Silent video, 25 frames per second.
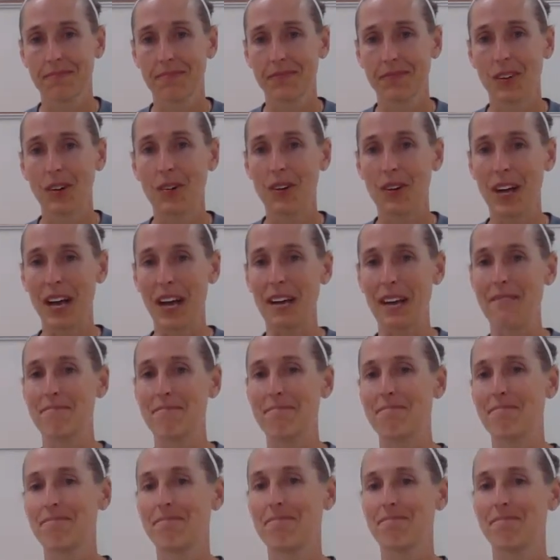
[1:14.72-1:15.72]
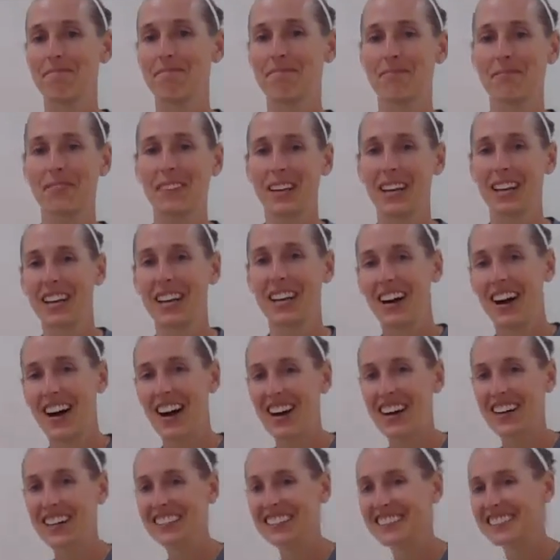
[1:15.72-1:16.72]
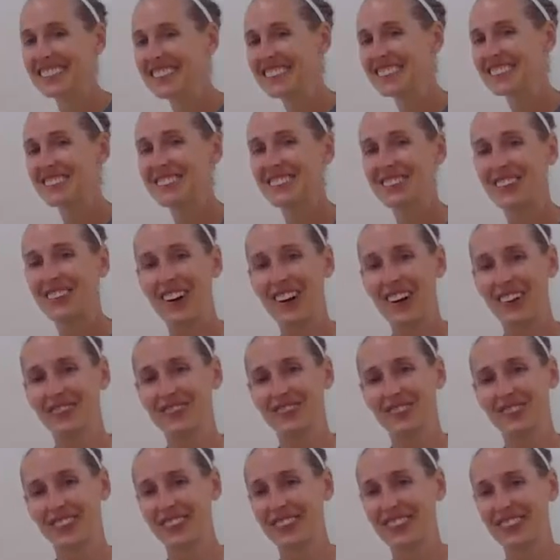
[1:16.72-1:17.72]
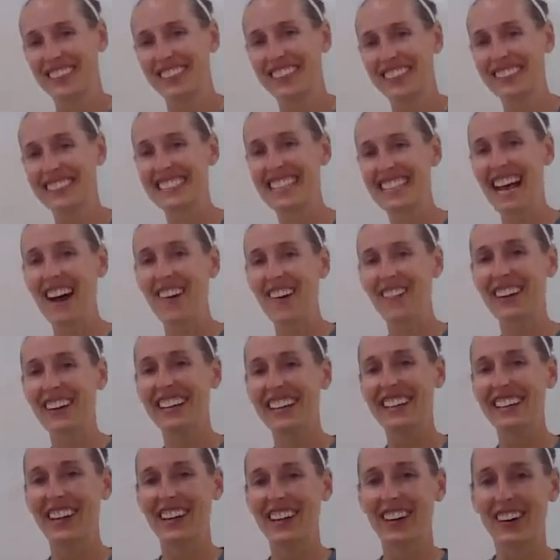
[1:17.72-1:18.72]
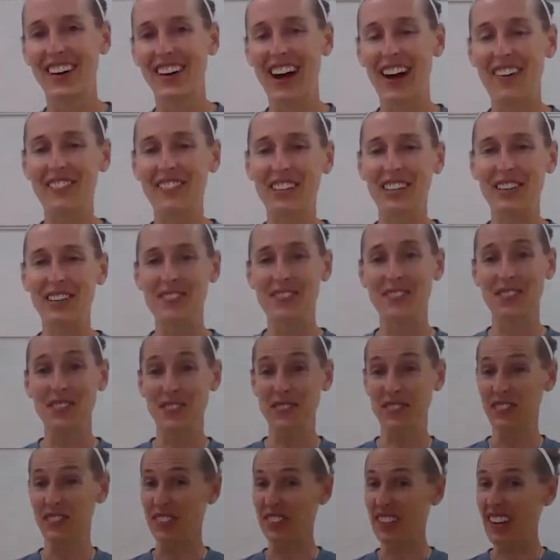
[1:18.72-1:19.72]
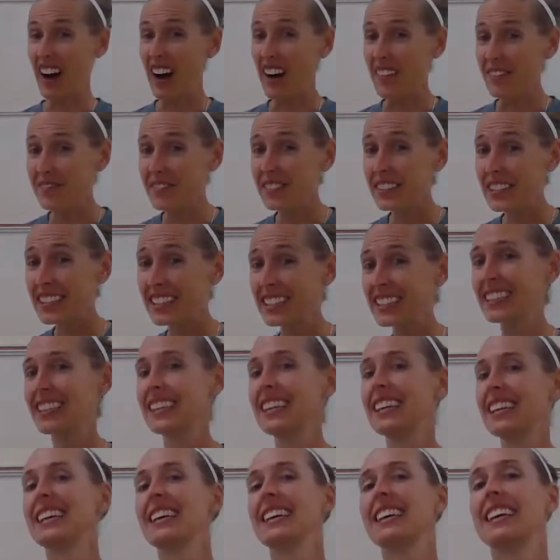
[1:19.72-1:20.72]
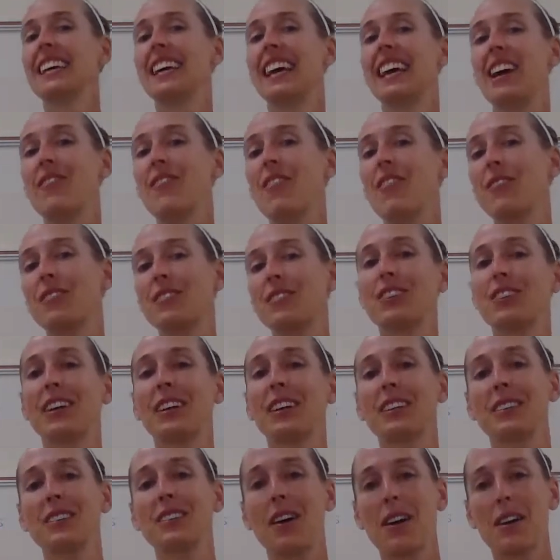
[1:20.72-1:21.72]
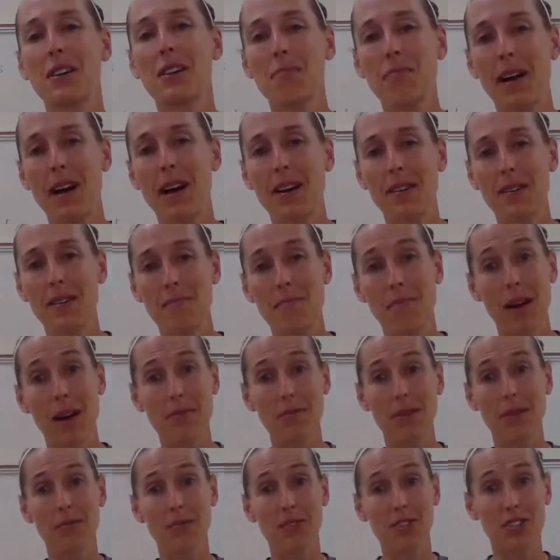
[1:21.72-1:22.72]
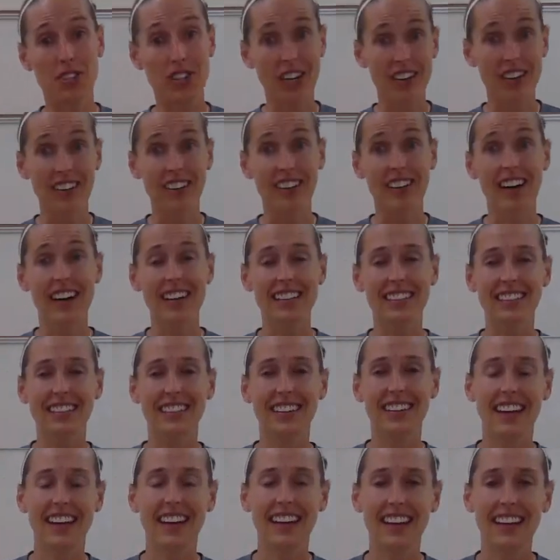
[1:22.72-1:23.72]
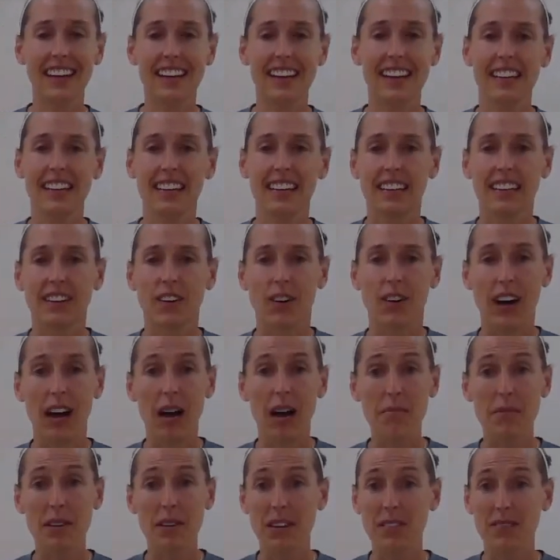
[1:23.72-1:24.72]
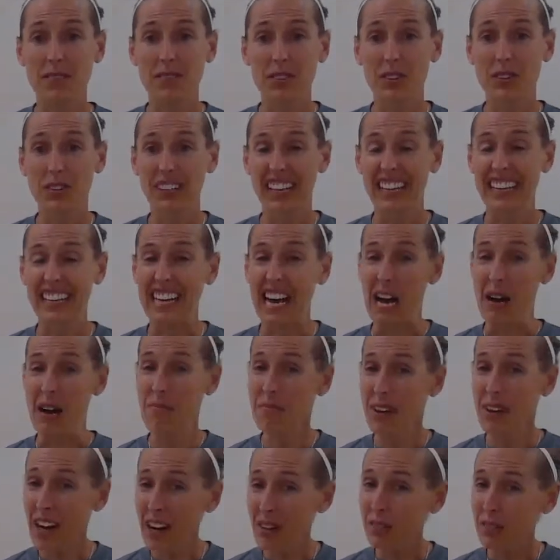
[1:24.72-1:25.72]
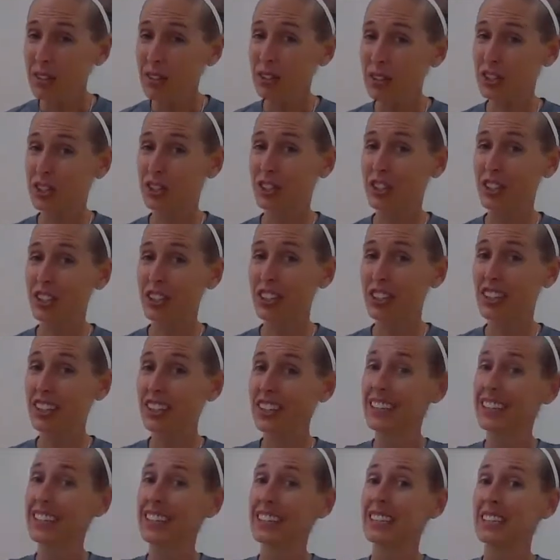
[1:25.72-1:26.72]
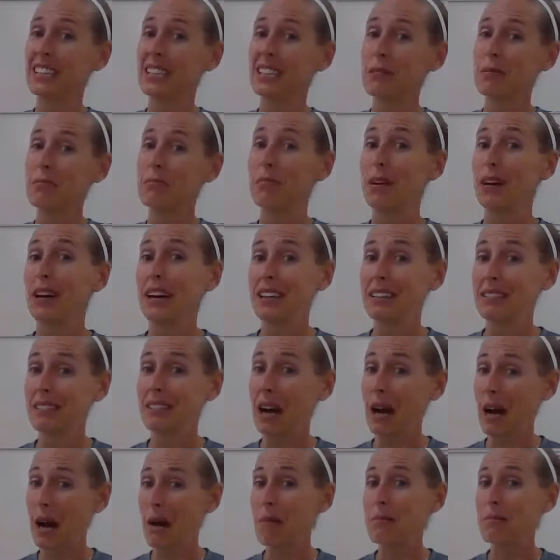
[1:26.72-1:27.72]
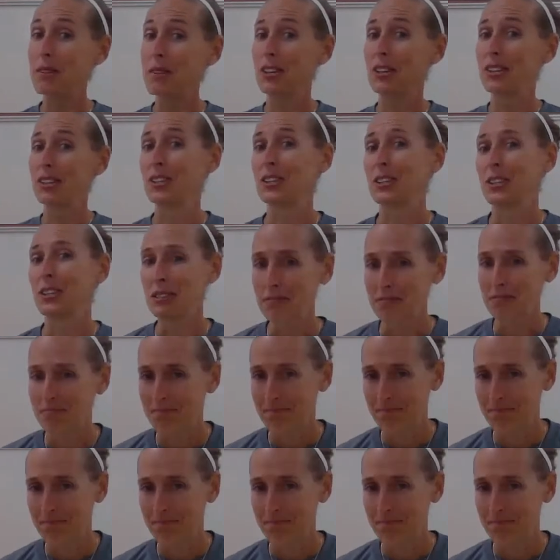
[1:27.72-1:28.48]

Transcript: Okay. Honesty is so helpful because now we know how many of you feel confident in what we're trying to talk about and might be able to share a lot today, or how many of you are like, I'm not real sure, but I'm going to learn.